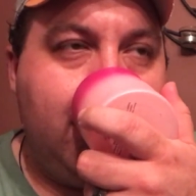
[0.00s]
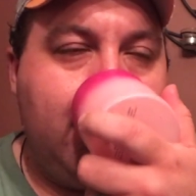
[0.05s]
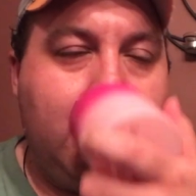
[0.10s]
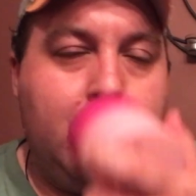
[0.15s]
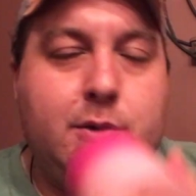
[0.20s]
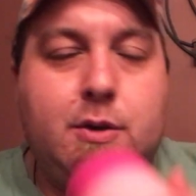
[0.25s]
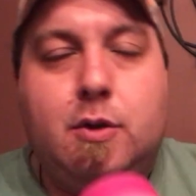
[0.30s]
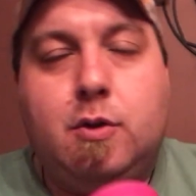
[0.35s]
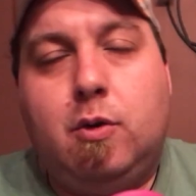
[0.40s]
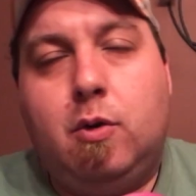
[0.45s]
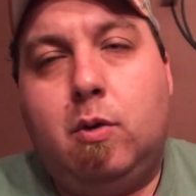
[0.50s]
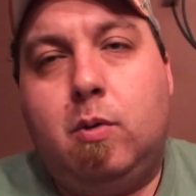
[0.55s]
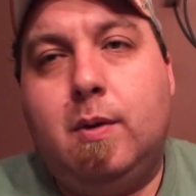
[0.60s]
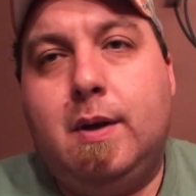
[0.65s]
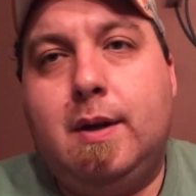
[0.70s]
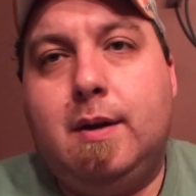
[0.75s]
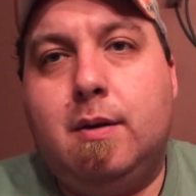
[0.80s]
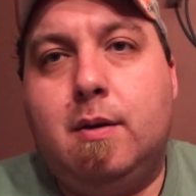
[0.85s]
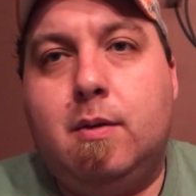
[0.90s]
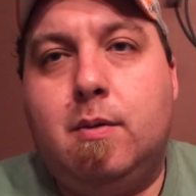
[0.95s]
there's a
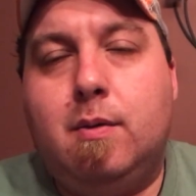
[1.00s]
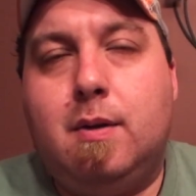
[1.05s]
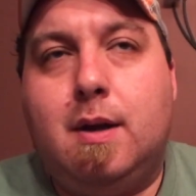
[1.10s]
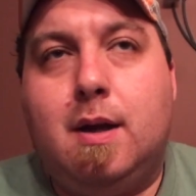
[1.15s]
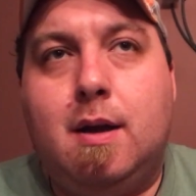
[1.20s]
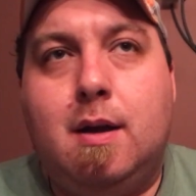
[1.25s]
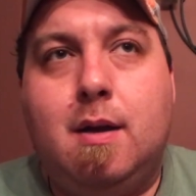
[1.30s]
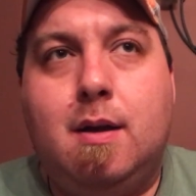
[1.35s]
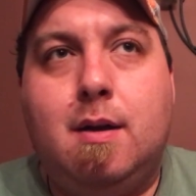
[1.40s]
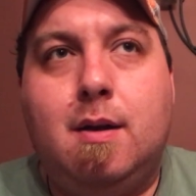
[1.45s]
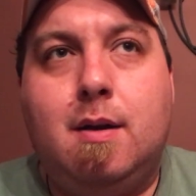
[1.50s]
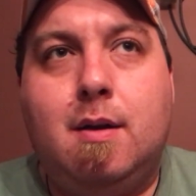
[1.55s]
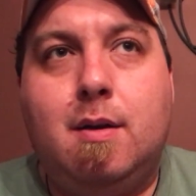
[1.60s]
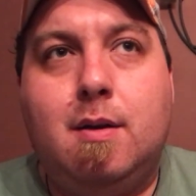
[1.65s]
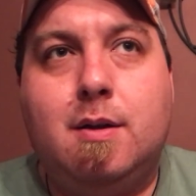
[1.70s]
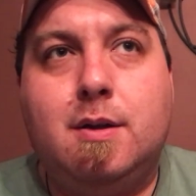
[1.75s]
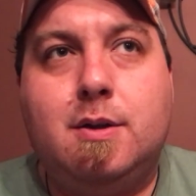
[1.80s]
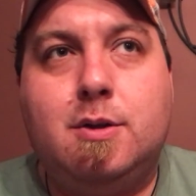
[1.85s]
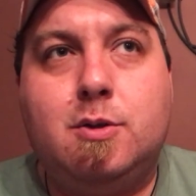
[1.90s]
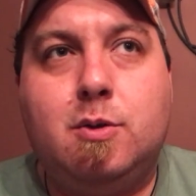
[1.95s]
cooling note,
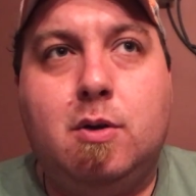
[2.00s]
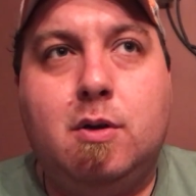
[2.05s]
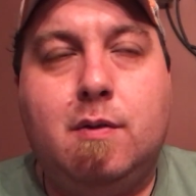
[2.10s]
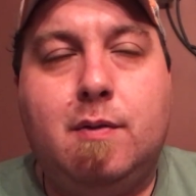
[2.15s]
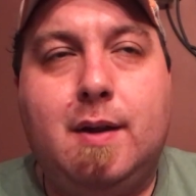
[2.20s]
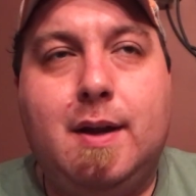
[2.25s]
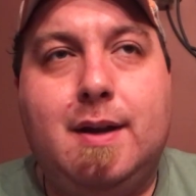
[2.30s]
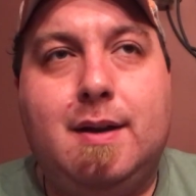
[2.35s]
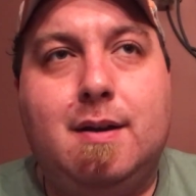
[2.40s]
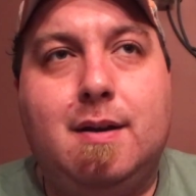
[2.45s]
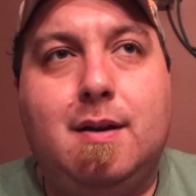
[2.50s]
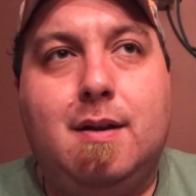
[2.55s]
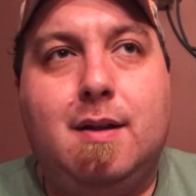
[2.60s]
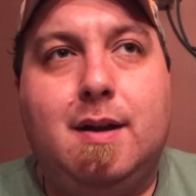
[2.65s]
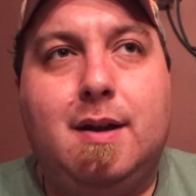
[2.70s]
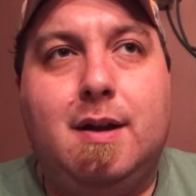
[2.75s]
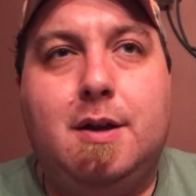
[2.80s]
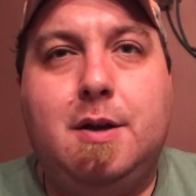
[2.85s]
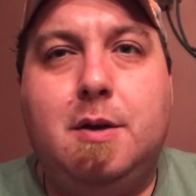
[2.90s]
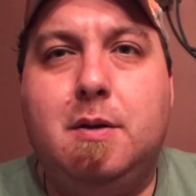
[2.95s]
sort of like a
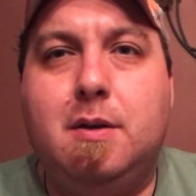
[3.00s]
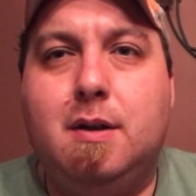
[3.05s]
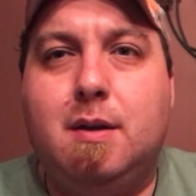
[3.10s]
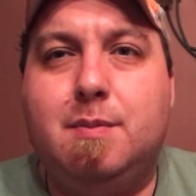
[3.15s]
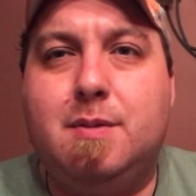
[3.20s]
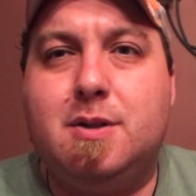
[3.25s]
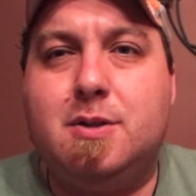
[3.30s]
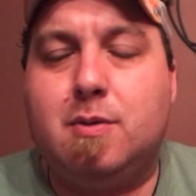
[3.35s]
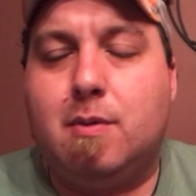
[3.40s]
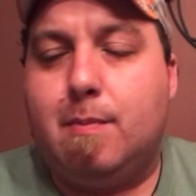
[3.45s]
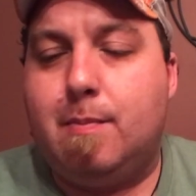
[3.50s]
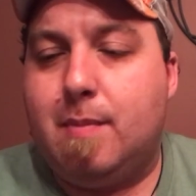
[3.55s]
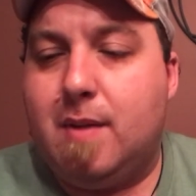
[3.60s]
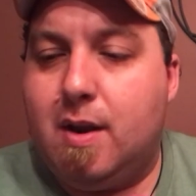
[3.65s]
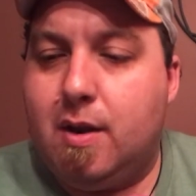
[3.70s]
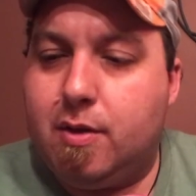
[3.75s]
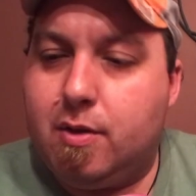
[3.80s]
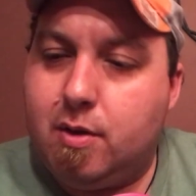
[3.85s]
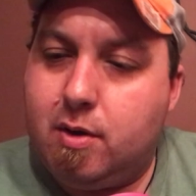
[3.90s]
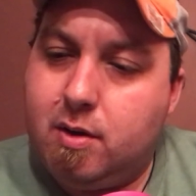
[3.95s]
like a eucalyptus or a
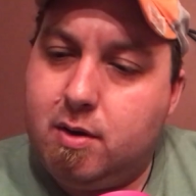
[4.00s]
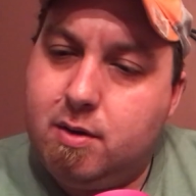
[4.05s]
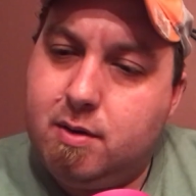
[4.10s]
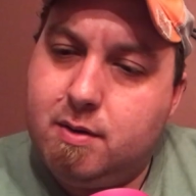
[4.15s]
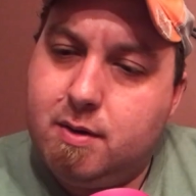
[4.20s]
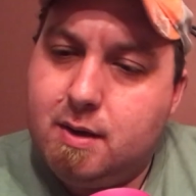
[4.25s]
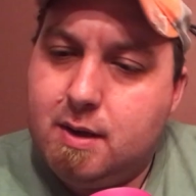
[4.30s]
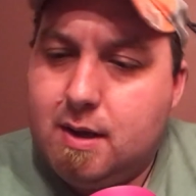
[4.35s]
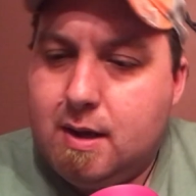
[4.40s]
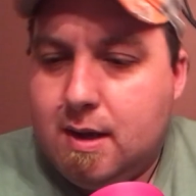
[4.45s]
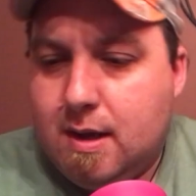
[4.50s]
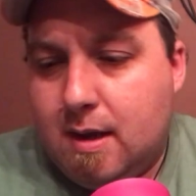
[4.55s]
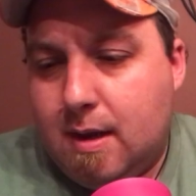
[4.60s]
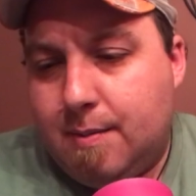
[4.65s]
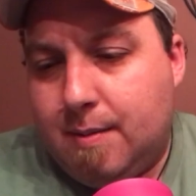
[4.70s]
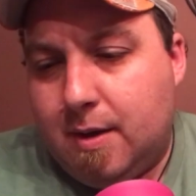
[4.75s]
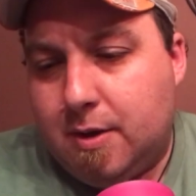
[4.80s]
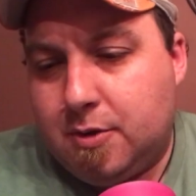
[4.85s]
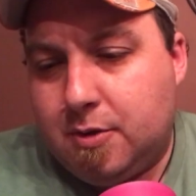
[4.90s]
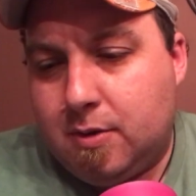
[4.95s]
menthol.
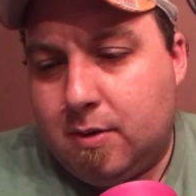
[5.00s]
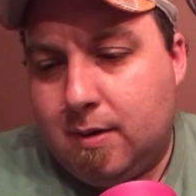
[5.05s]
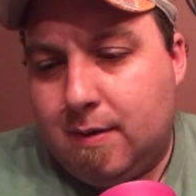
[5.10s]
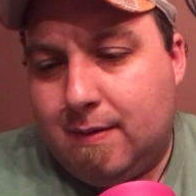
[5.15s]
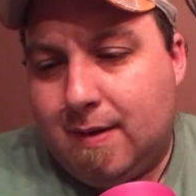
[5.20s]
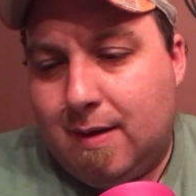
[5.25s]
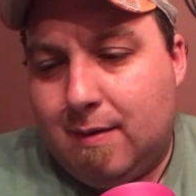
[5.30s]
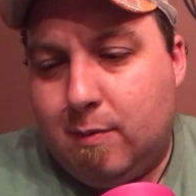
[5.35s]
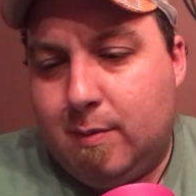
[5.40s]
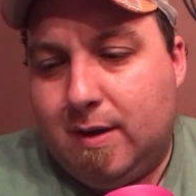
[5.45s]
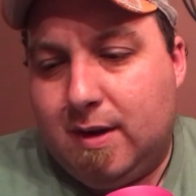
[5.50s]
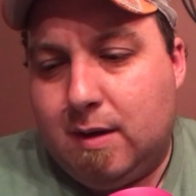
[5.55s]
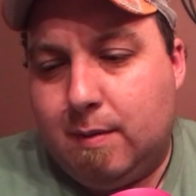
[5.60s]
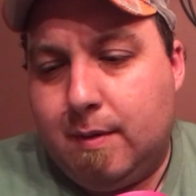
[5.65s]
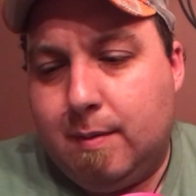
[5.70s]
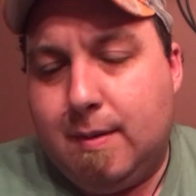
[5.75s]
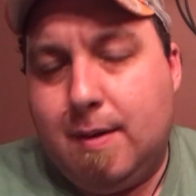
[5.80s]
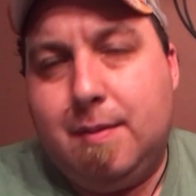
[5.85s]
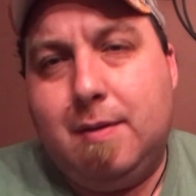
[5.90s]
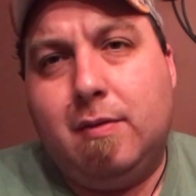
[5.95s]
I'm not sure if that would be
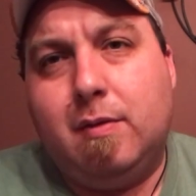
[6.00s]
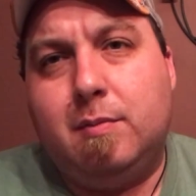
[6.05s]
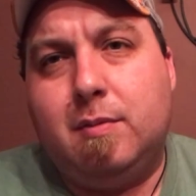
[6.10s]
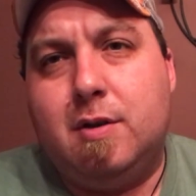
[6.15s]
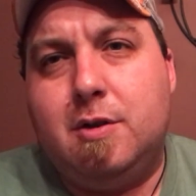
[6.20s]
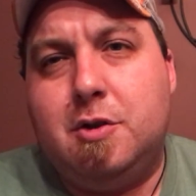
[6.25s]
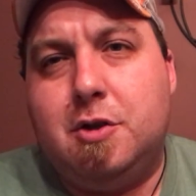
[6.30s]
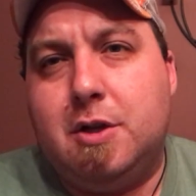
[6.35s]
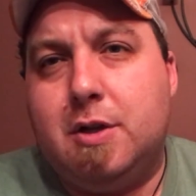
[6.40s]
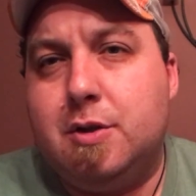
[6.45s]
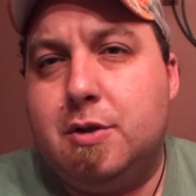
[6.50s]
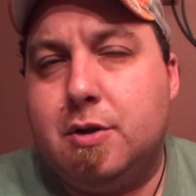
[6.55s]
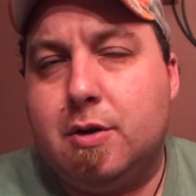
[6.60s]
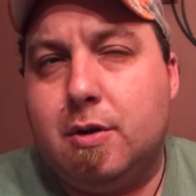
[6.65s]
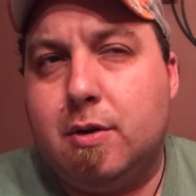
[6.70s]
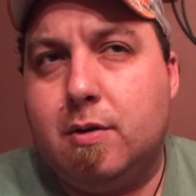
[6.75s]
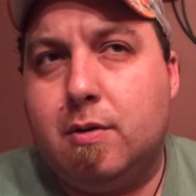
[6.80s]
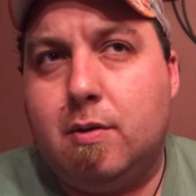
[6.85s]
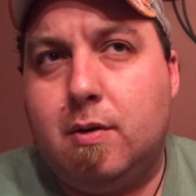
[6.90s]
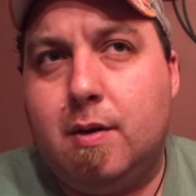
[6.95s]
coming maybe from the
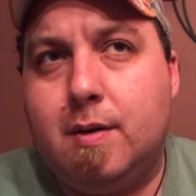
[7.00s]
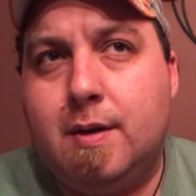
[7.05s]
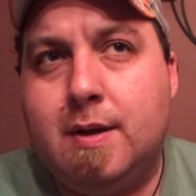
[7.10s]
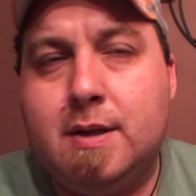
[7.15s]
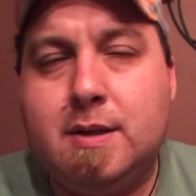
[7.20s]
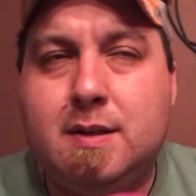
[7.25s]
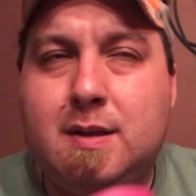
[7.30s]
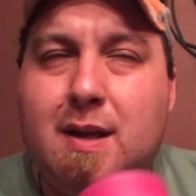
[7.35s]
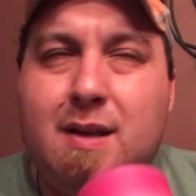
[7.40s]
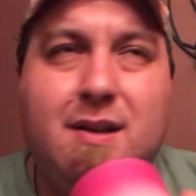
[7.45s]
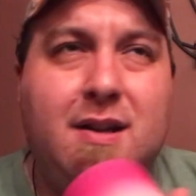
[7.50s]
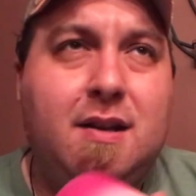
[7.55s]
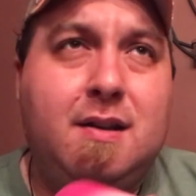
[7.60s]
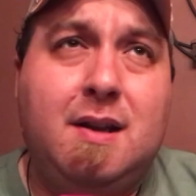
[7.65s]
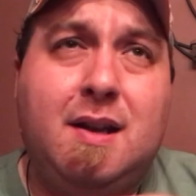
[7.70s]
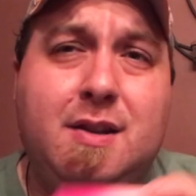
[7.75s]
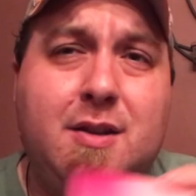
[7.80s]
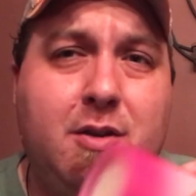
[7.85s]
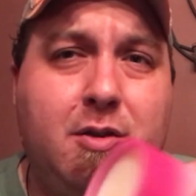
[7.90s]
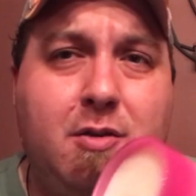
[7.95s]
ginger on this. Not that,
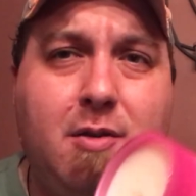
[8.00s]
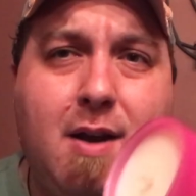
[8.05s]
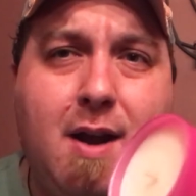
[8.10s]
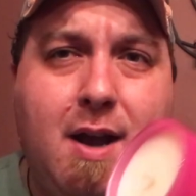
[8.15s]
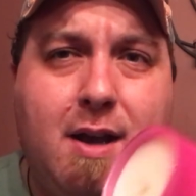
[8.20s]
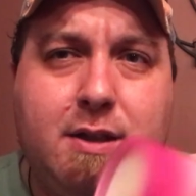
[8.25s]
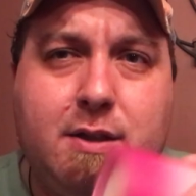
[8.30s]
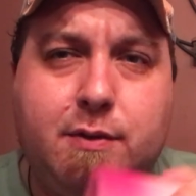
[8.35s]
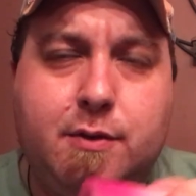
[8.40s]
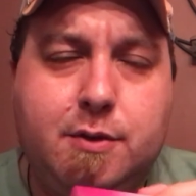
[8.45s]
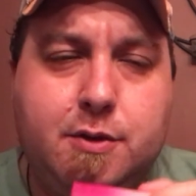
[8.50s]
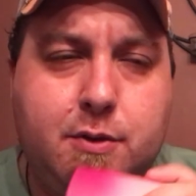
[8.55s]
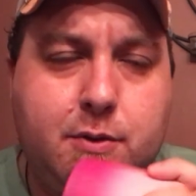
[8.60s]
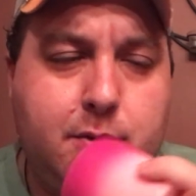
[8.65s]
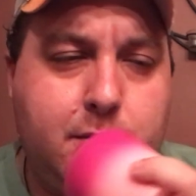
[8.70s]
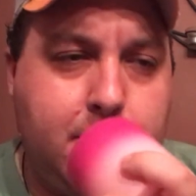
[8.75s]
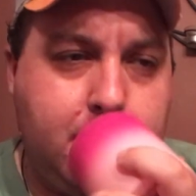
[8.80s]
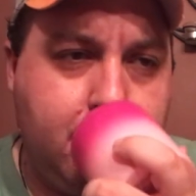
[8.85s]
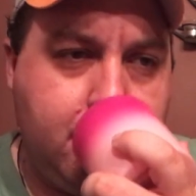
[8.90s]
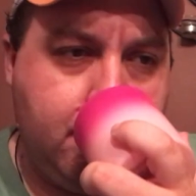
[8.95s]
not the grass for
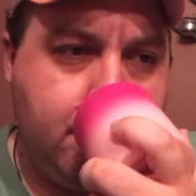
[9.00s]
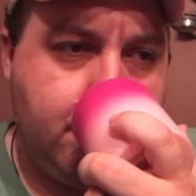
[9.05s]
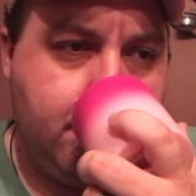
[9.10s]
sure.